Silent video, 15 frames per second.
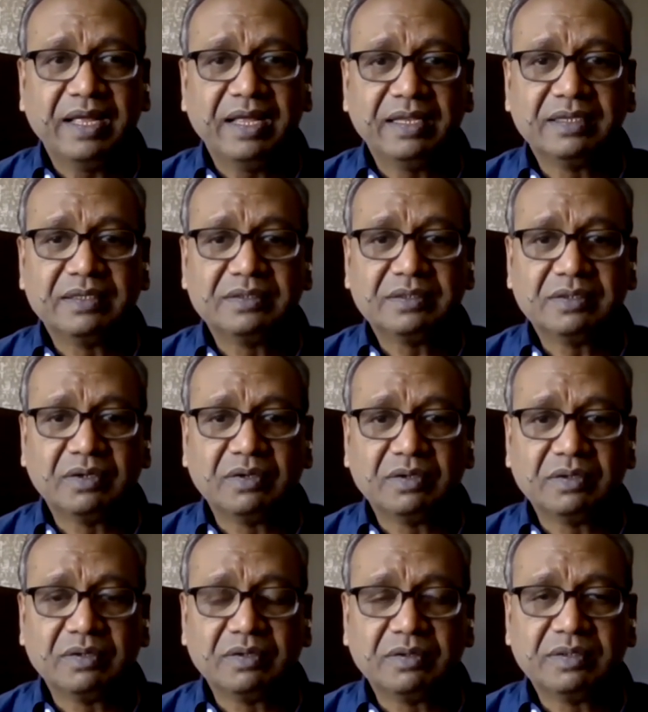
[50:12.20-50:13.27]
And
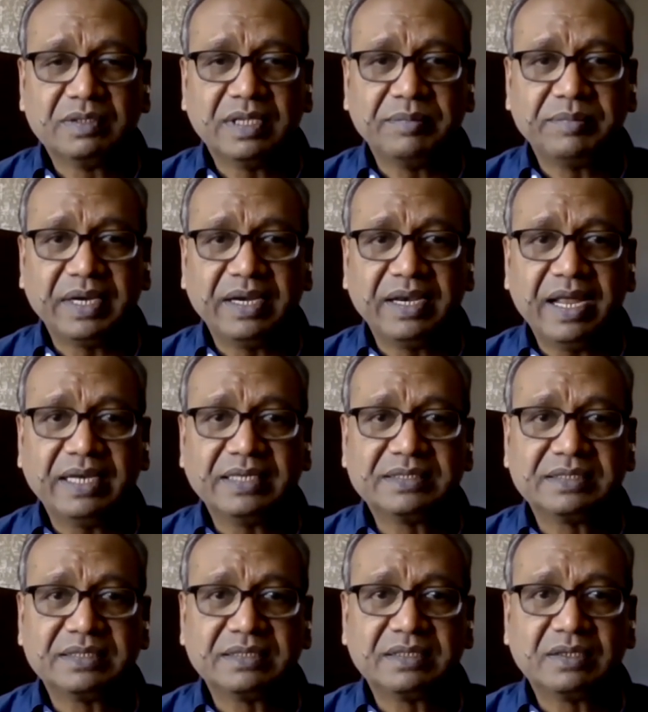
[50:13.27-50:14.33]
so then my
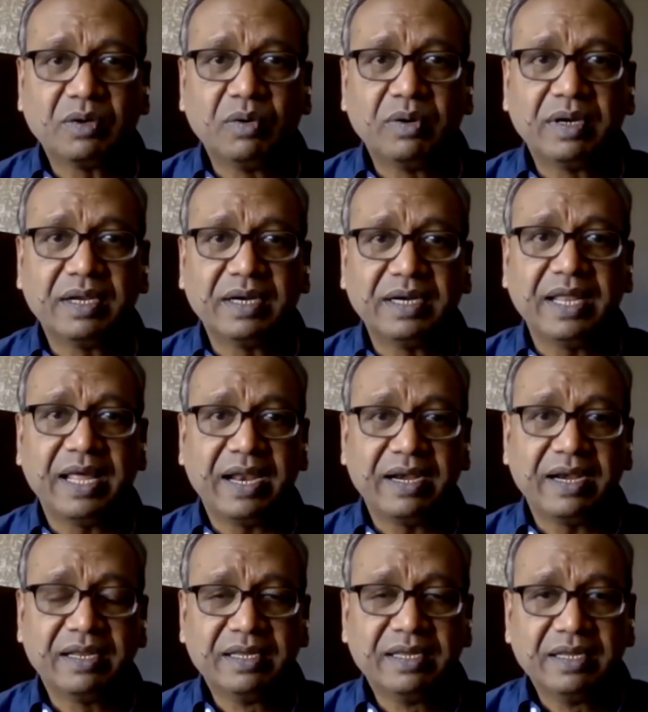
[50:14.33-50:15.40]
dad told her
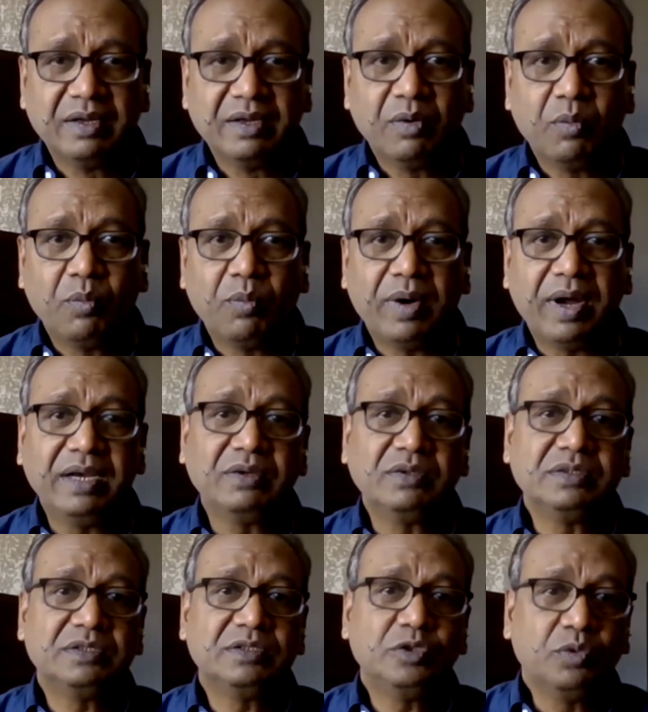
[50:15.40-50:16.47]
dad, "Why
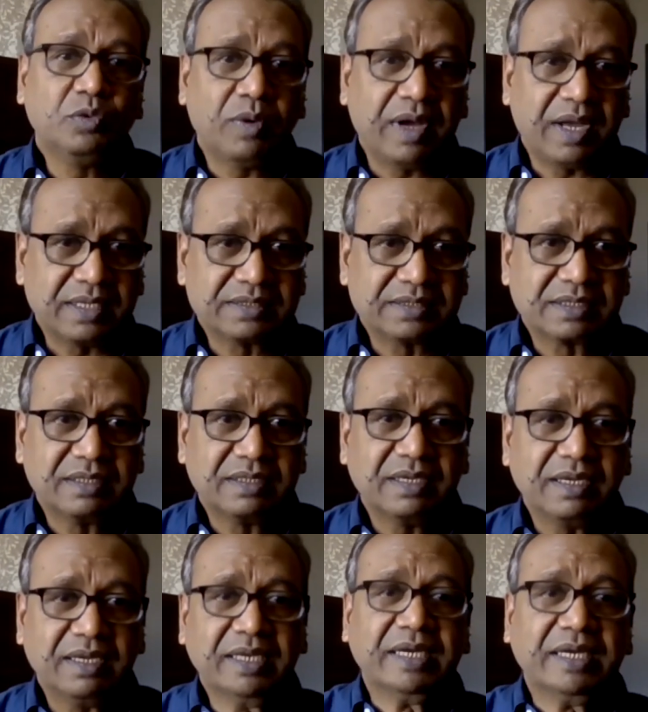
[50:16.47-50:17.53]
don't you ask
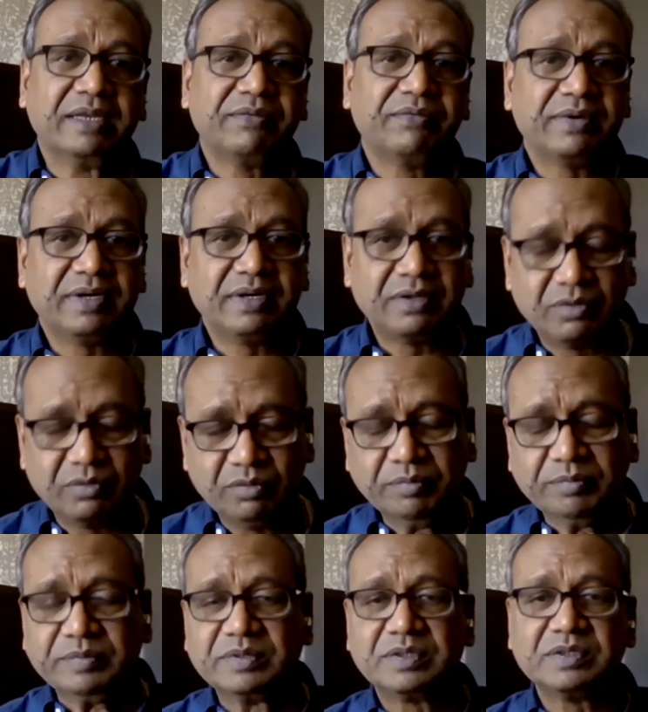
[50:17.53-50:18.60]
in a different
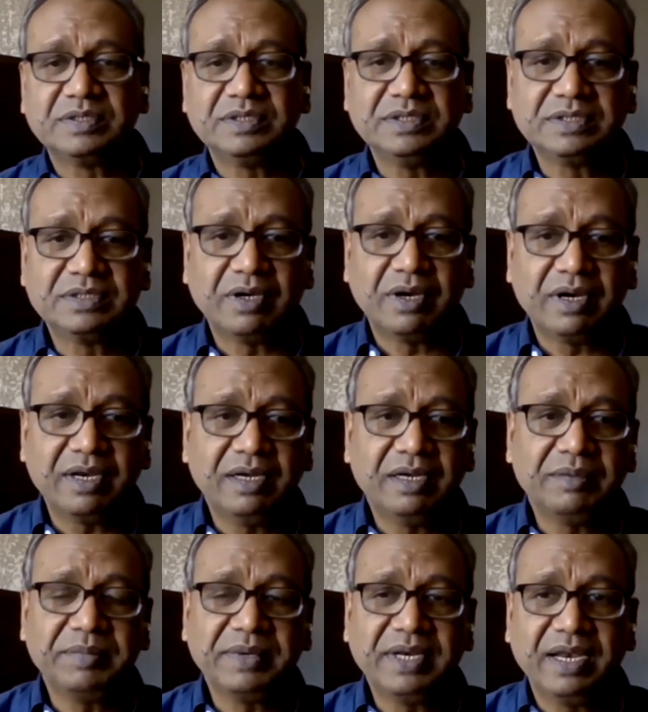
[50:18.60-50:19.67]
room so she's not
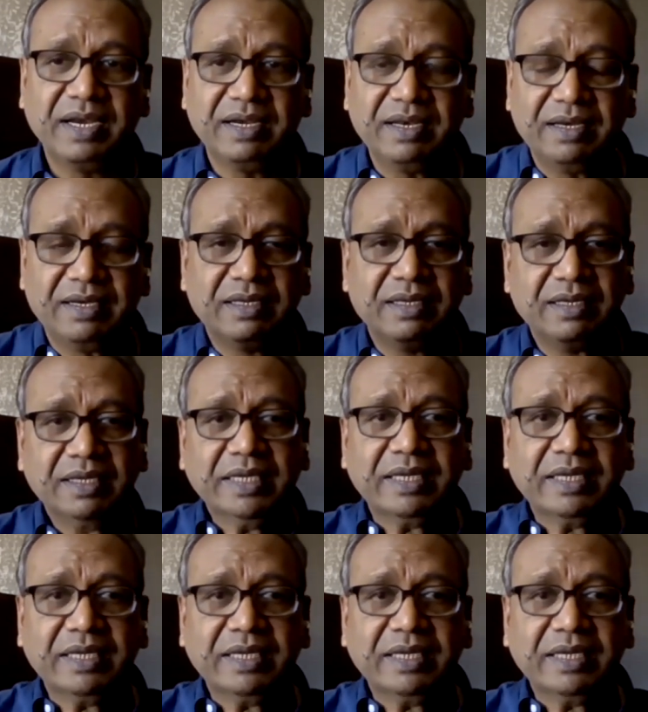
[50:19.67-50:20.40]
intimidated?"